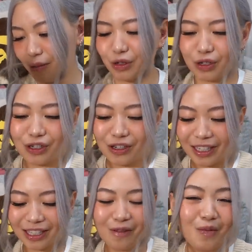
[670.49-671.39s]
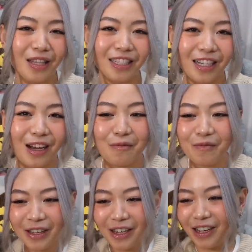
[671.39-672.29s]
I'm not too sure. Let's open this up.
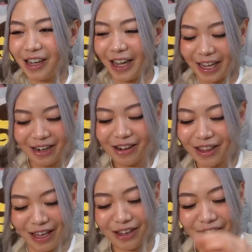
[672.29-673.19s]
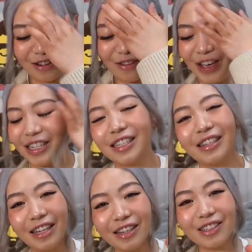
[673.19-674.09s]
I cannot thank you enough,
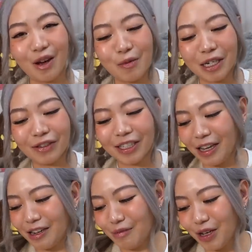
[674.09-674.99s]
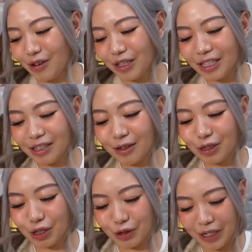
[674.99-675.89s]
Anson. Thank you so much for sending me all these little
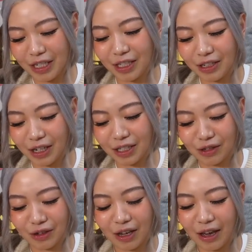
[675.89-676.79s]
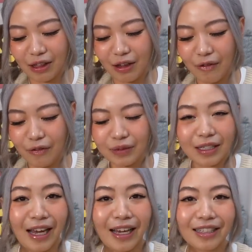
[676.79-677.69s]
treats. You guys know that I love
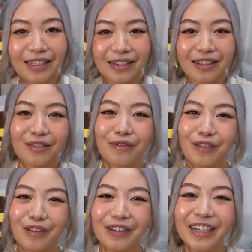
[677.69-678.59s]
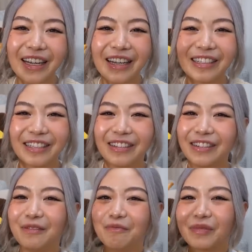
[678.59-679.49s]
snacks and I love food.
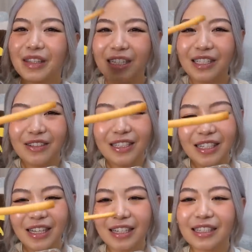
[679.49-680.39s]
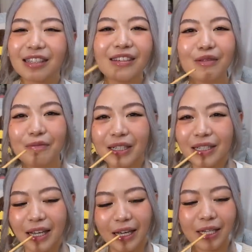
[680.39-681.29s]
So these ones here are just little
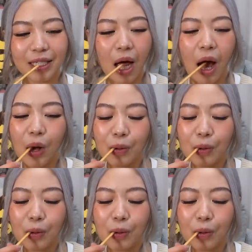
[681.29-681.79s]
biscuits.